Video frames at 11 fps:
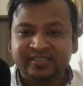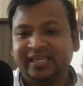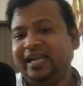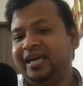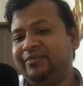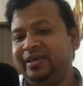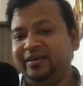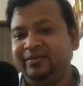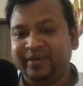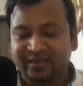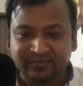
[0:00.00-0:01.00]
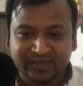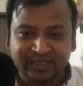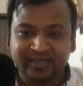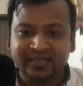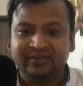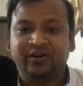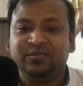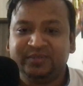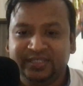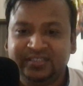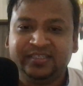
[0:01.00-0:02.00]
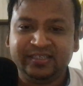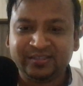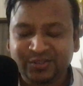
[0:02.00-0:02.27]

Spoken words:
Can I become a DevOps engineer?